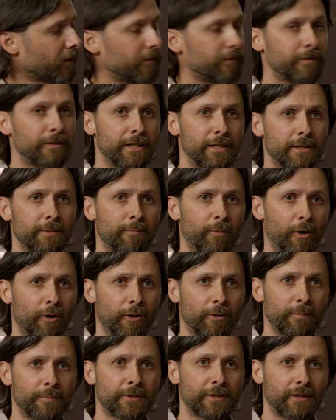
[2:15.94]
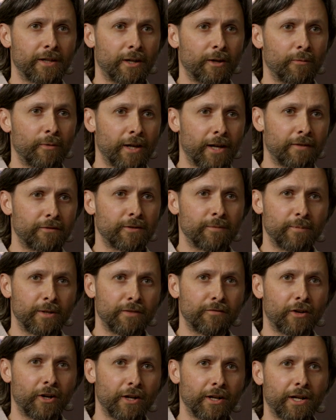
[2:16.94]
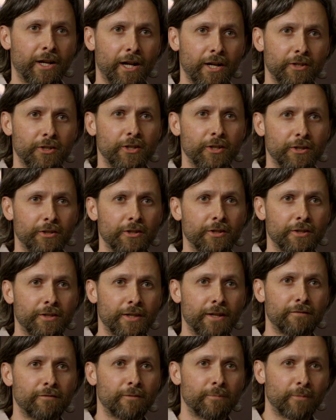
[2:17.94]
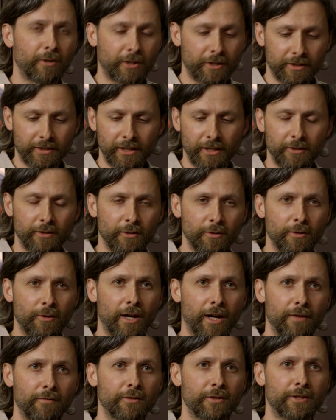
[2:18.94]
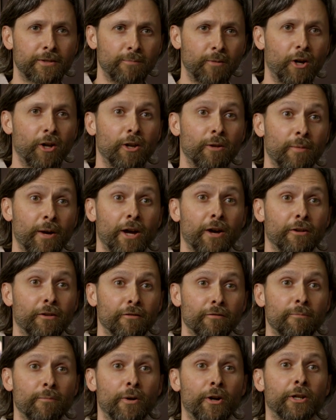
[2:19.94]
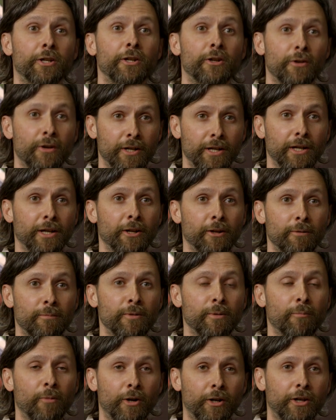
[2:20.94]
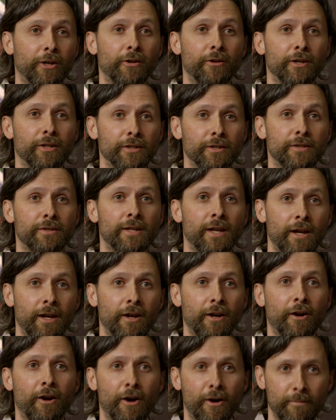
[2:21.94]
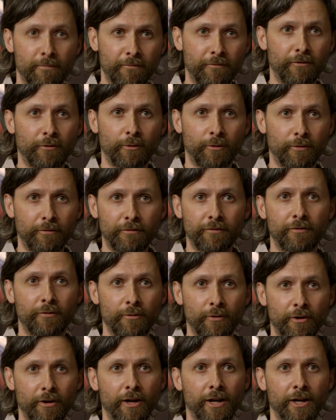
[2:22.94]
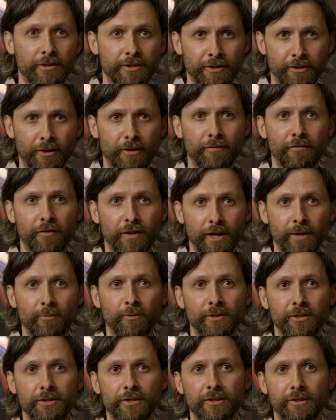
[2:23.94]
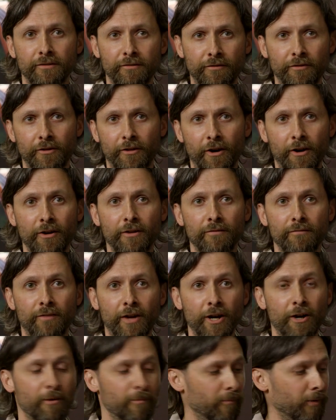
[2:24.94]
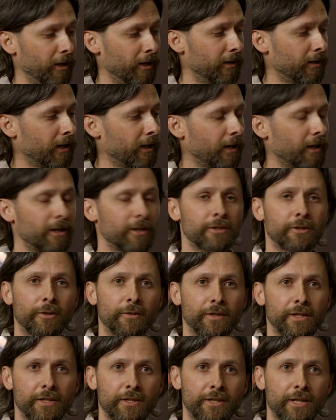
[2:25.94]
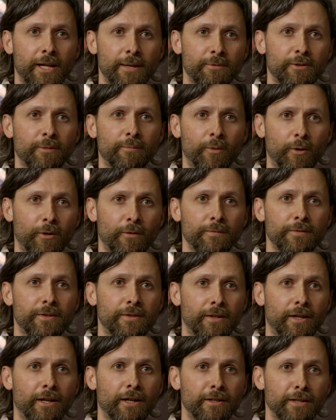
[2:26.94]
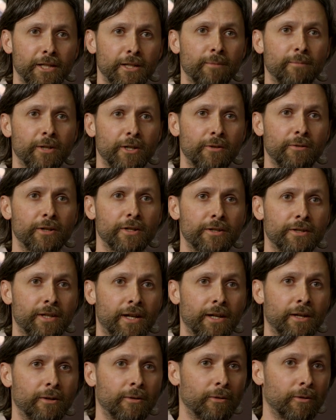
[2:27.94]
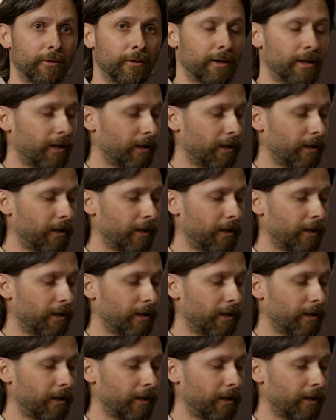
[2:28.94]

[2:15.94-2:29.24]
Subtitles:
These bulbs, we have to be very conscientious of them because they do have a small amount of mercury in them, and mercury is harmful for us and our families and for our environment. So these types of bulbs need to be recycled.